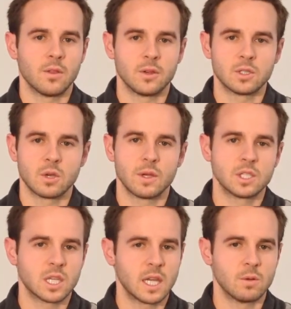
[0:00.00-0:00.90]
They're so
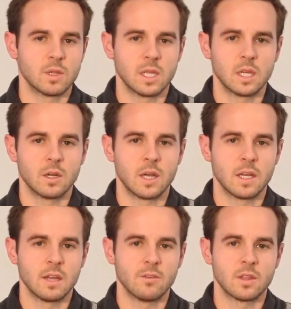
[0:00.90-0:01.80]
educated with the internet
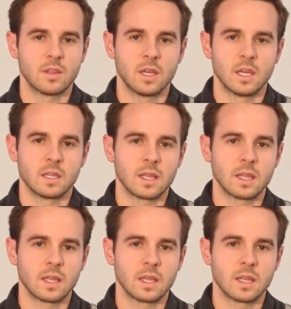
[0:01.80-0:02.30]
and everything.